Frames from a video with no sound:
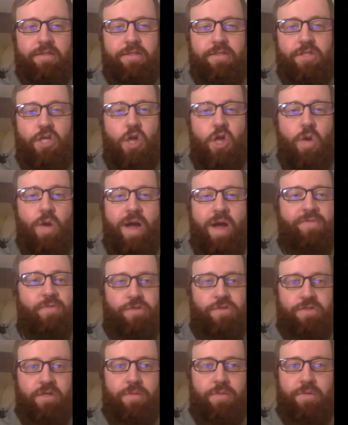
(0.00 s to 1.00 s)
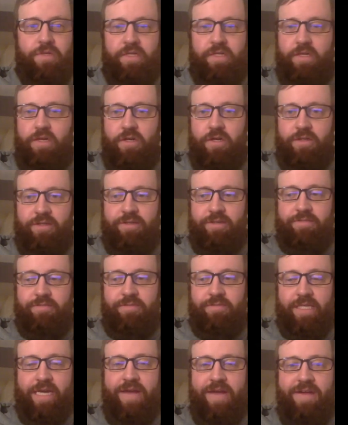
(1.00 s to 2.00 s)
to go after someone and hurt them.
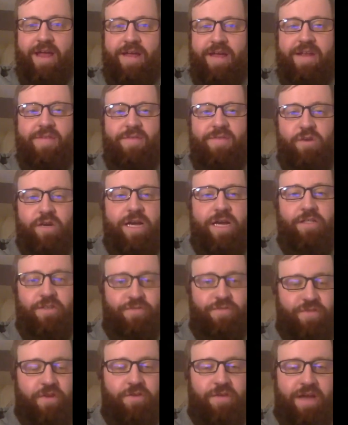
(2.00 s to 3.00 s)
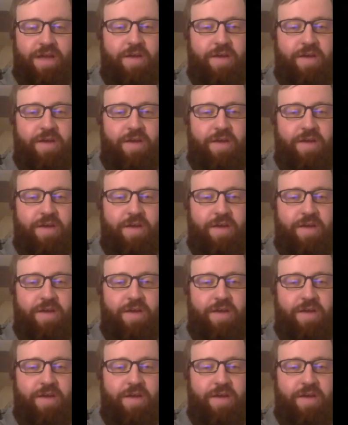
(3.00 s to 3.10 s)
Like I, I never actually felt.